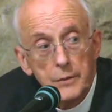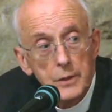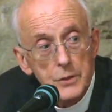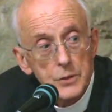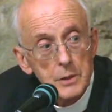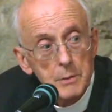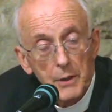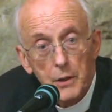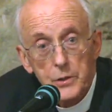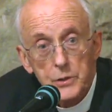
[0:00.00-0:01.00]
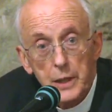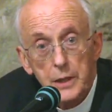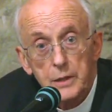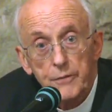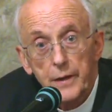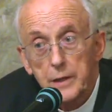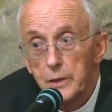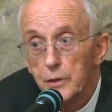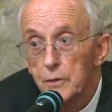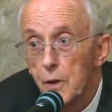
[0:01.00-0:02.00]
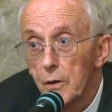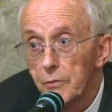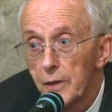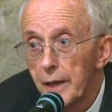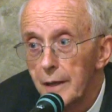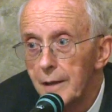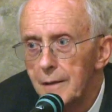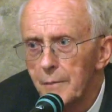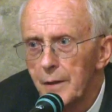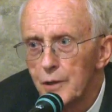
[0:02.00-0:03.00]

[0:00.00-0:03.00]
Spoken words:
just because they had defended the wrong thing.